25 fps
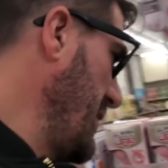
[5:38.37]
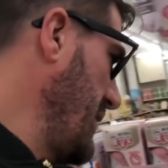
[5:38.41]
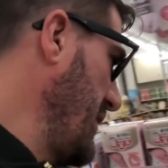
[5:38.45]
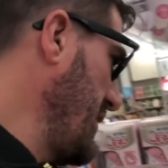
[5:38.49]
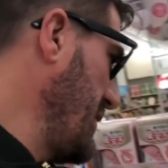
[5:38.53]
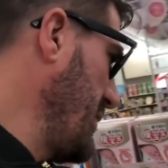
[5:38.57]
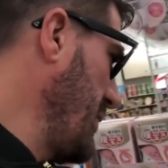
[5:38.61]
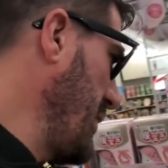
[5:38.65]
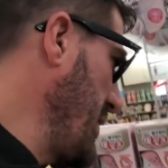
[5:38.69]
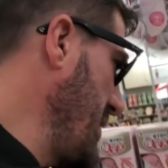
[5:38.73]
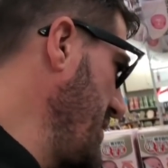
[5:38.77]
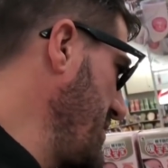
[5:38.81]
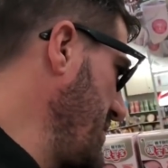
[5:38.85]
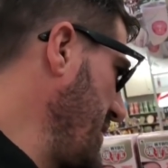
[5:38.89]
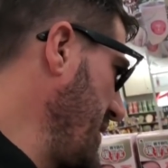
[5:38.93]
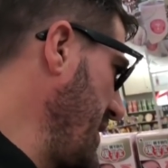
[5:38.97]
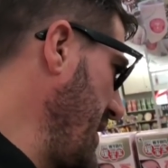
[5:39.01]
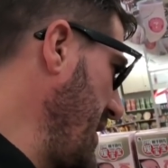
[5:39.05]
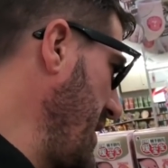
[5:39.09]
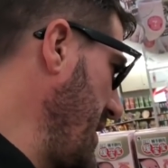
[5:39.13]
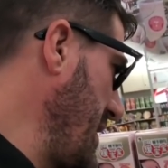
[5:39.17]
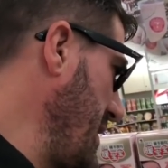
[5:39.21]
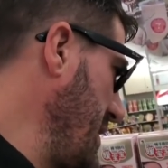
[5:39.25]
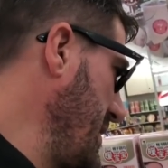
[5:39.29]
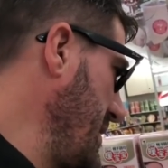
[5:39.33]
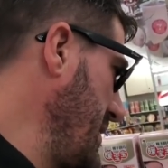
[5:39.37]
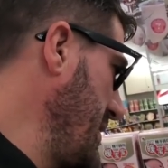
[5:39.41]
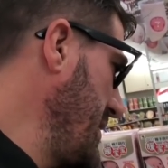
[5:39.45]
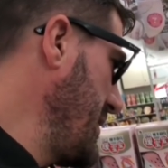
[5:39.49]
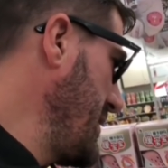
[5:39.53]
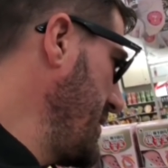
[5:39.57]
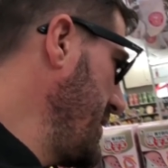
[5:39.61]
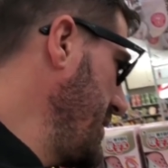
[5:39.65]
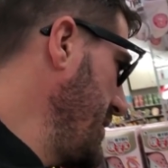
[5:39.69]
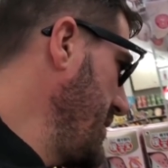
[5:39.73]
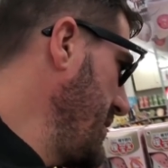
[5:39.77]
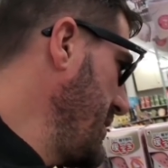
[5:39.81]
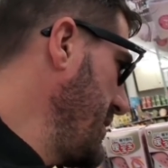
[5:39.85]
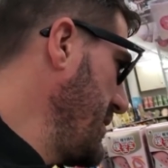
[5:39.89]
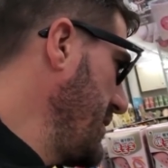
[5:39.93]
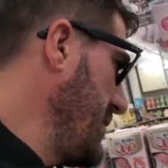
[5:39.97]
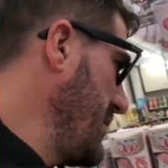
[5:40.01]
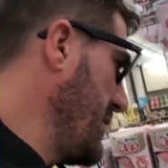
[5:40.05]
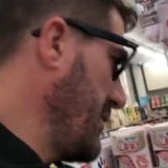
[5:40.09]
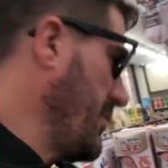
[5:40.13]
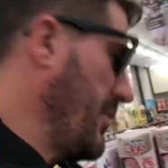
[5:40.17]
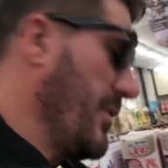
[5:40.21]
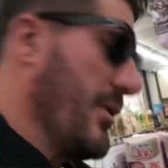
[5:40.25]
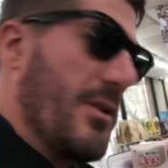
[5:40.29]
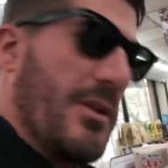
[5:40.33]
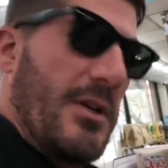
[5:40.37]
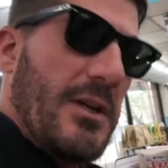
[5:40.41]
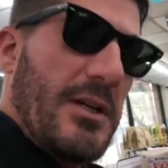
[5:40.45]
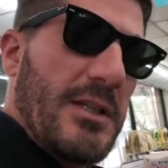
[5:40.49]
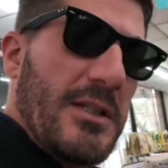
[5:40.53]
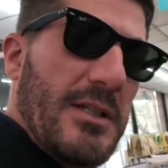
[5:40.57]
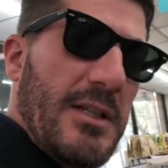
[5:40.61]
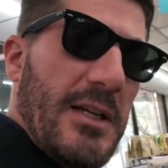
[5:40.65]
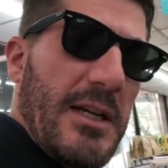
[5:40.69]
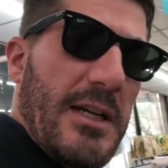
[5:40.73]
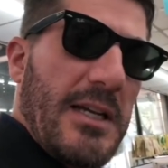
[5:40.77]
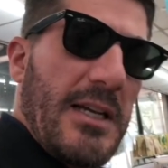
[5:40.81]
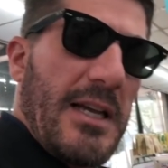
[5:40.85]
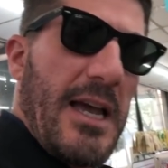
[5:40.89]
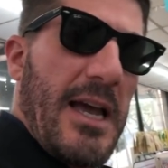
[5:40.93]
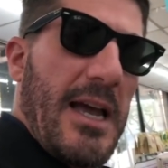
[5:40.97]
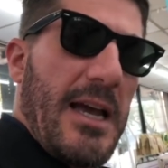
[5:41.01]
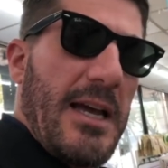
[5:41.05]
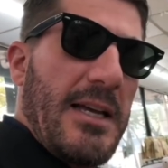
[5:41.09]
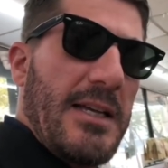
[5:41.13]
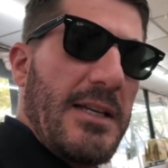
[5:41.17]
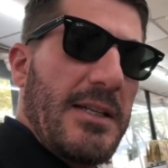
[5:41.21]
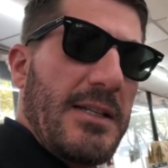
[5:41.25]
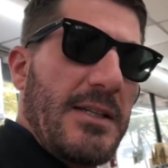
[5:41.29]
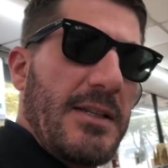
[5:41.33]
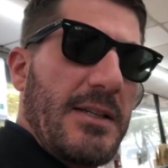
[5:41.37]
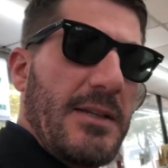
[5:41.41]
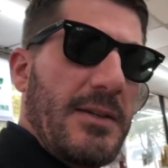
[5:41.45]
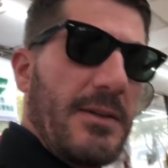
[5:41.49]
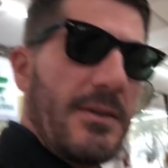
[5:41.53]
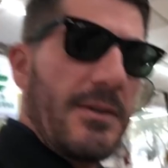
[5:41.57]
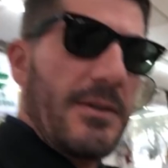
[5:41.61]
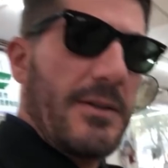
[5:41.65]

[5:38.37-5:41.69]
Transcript: This one looks like it has...